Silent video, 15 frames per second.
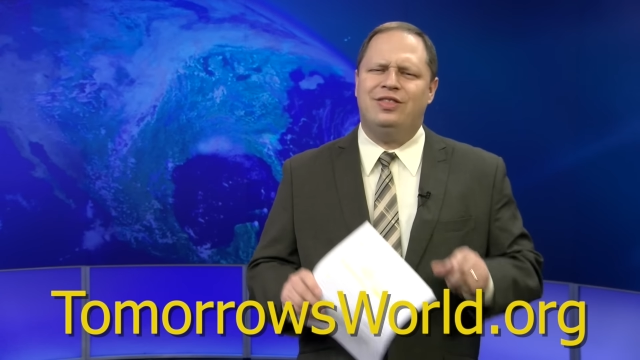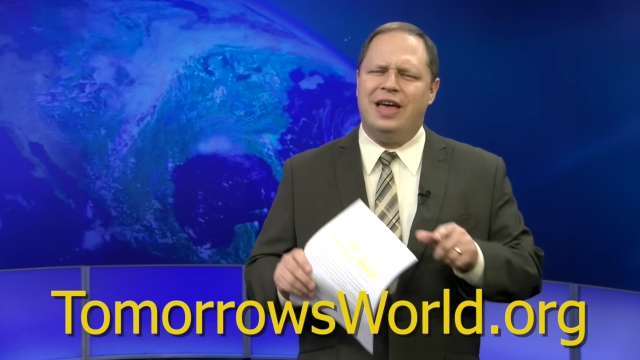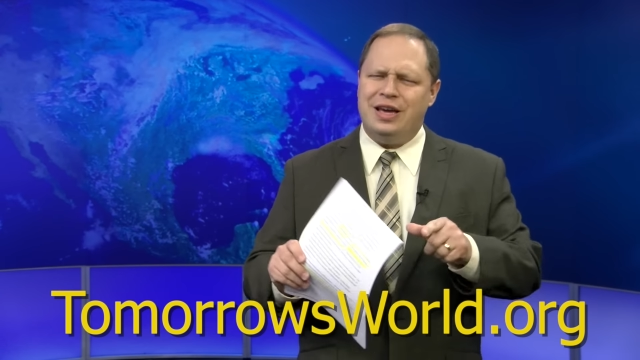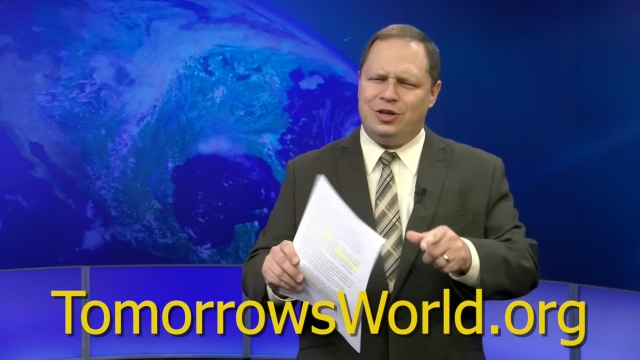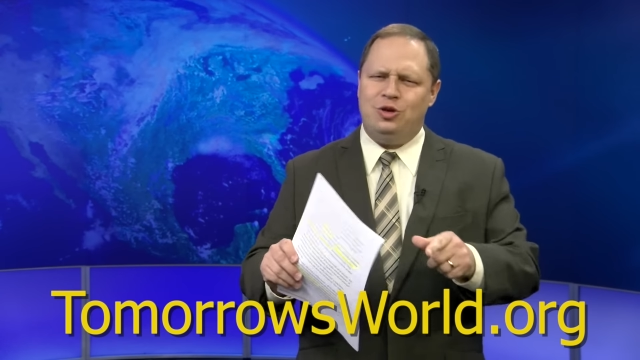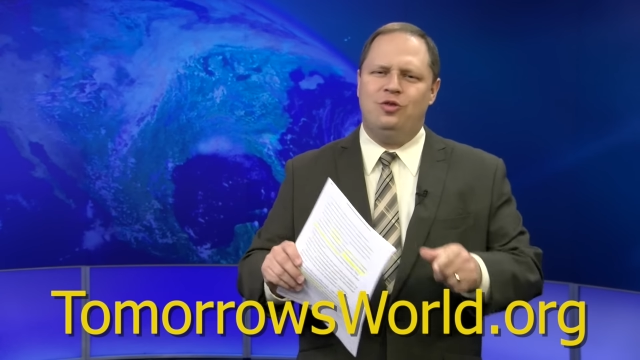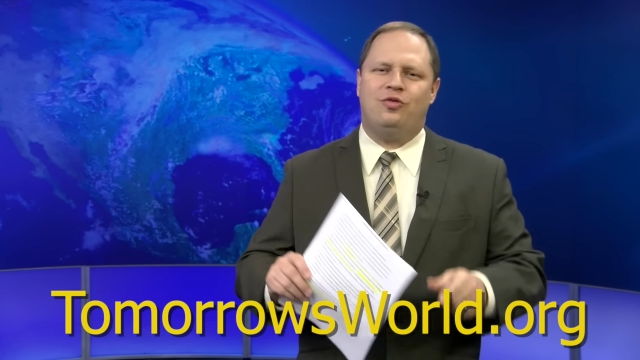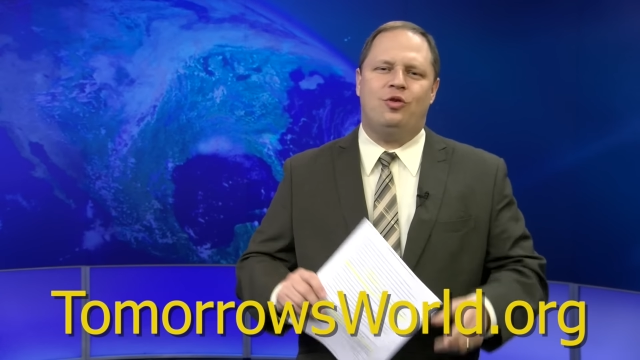
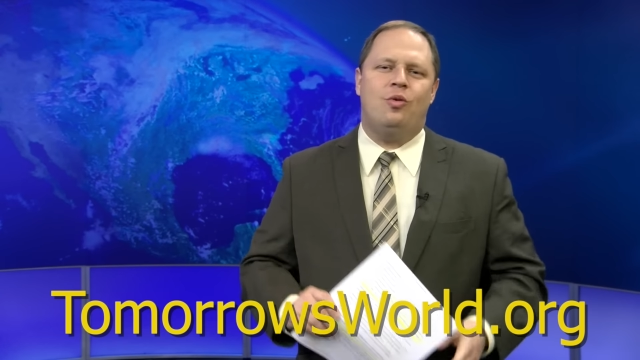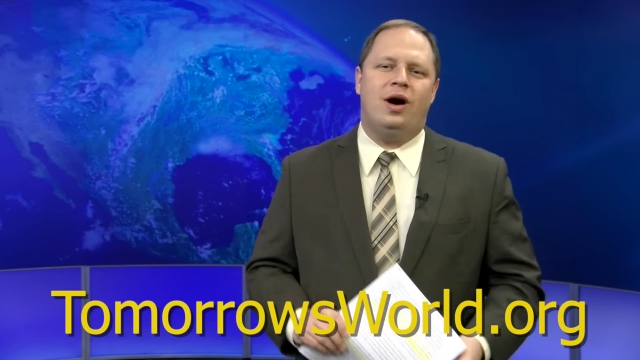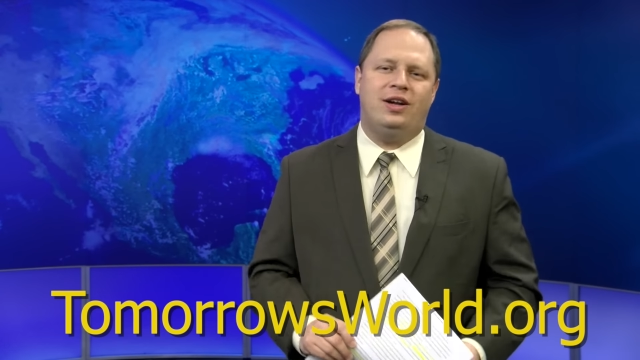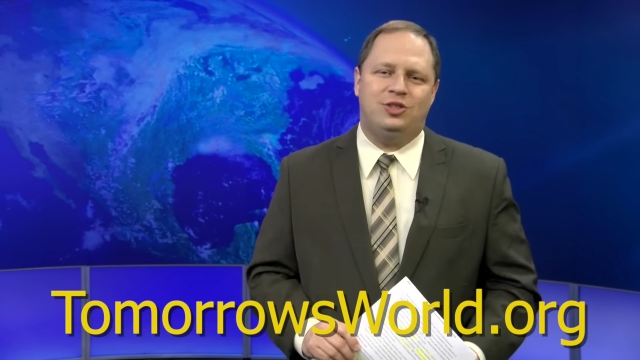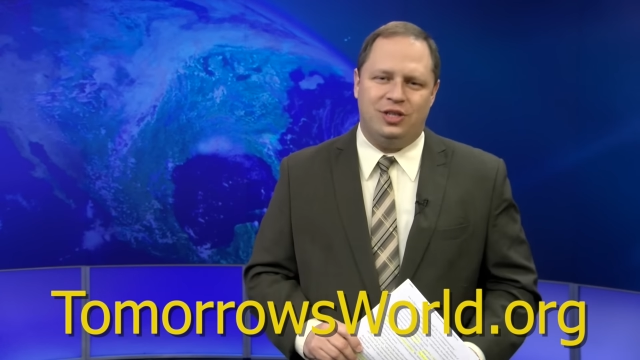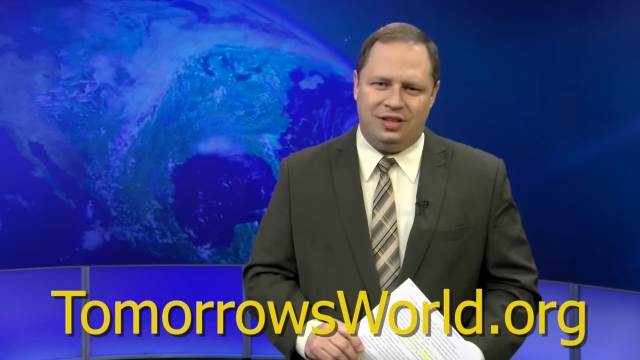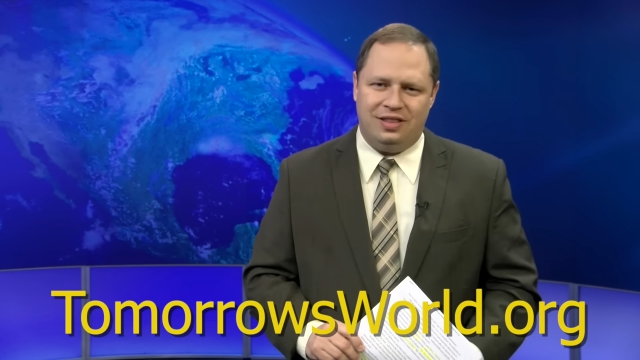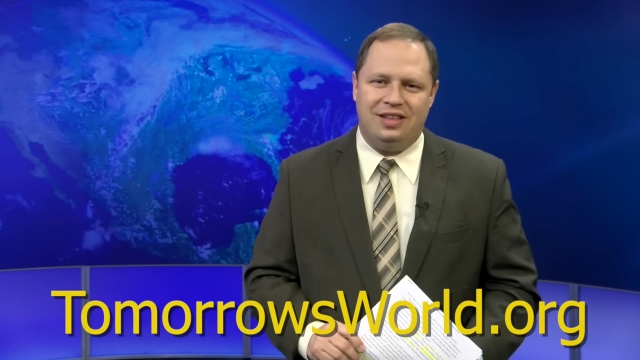thank you for
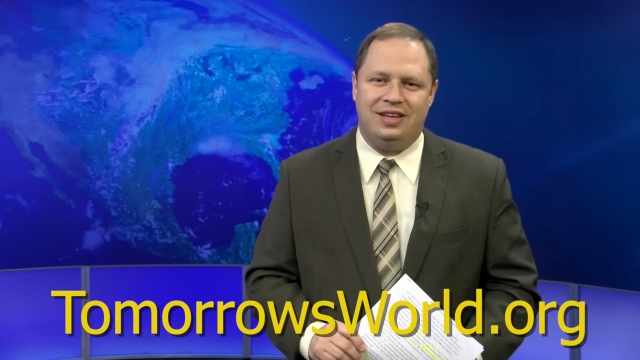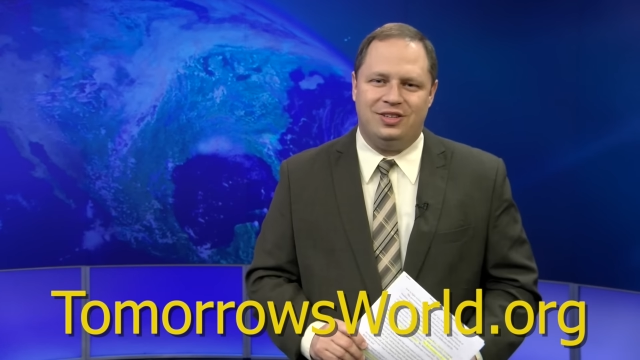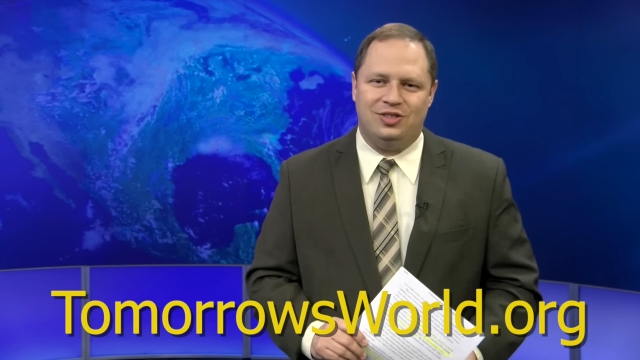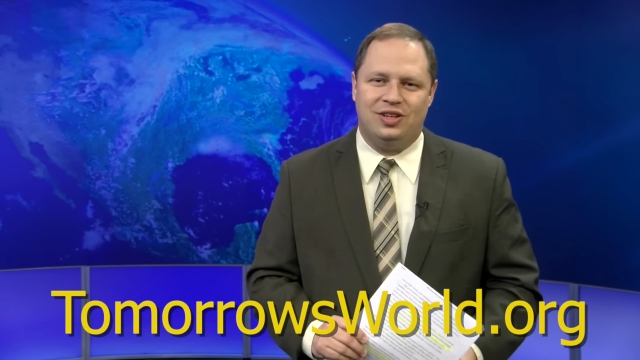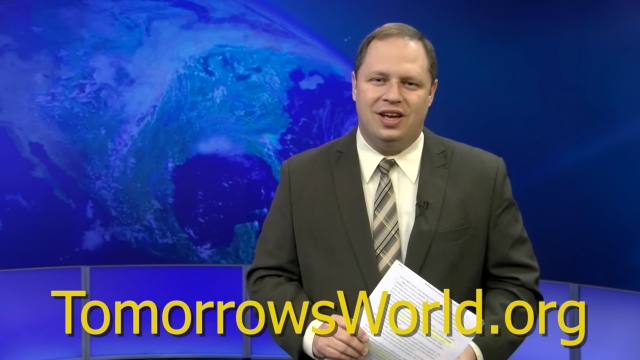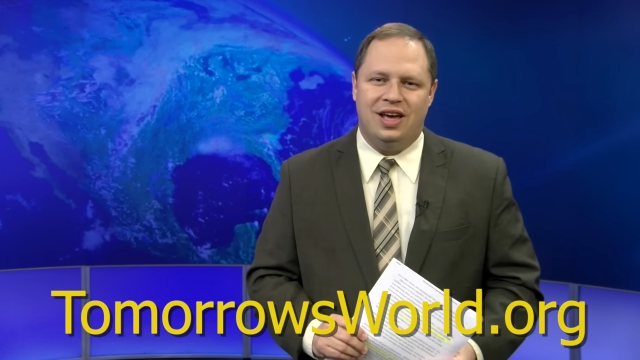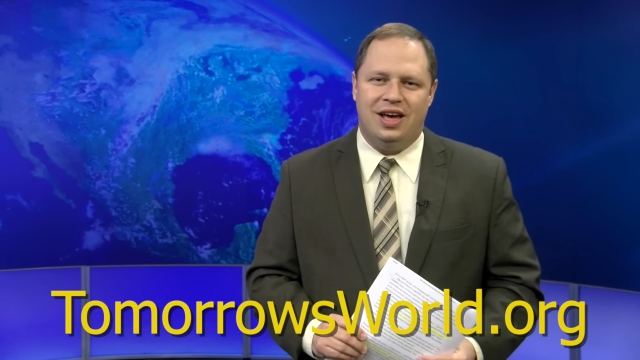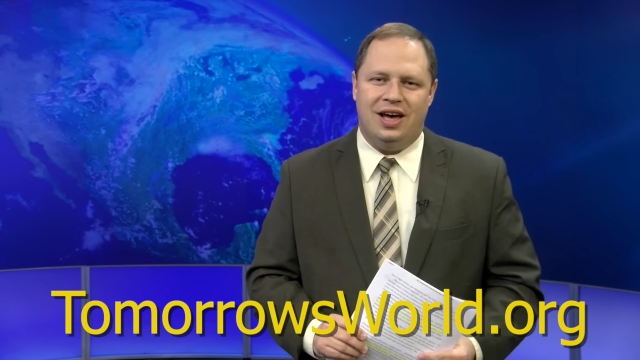watching this.